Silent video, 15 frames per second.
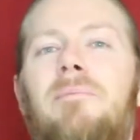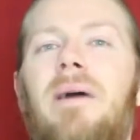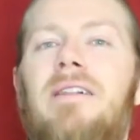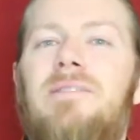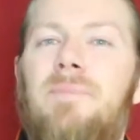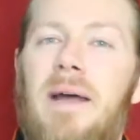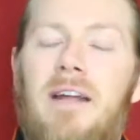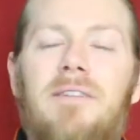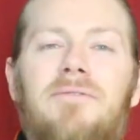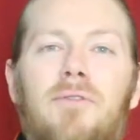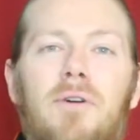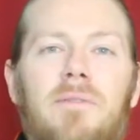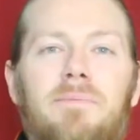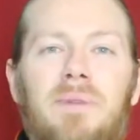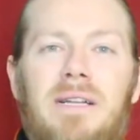bounce back and
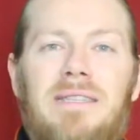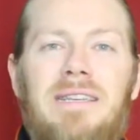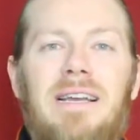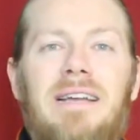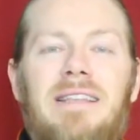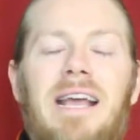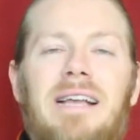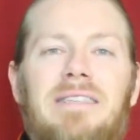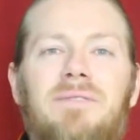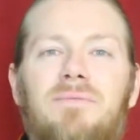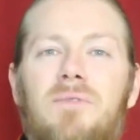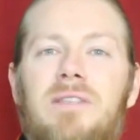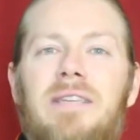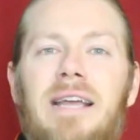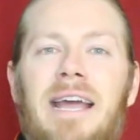forth. But yes,
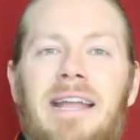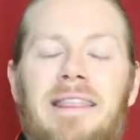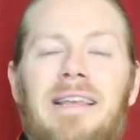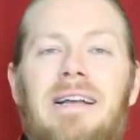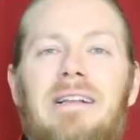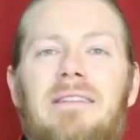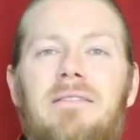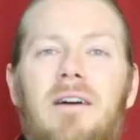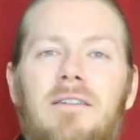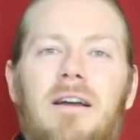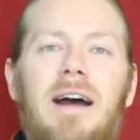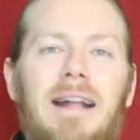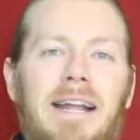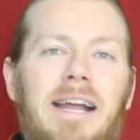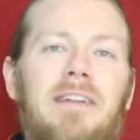once again,
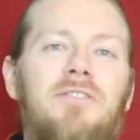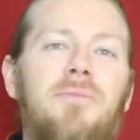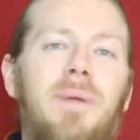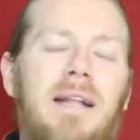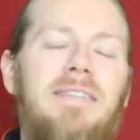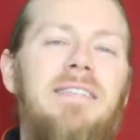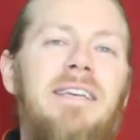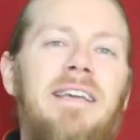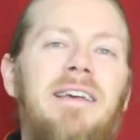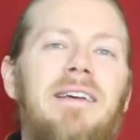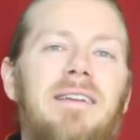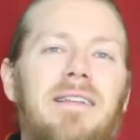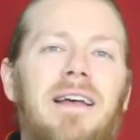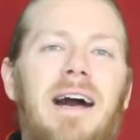danke, arigato, merci,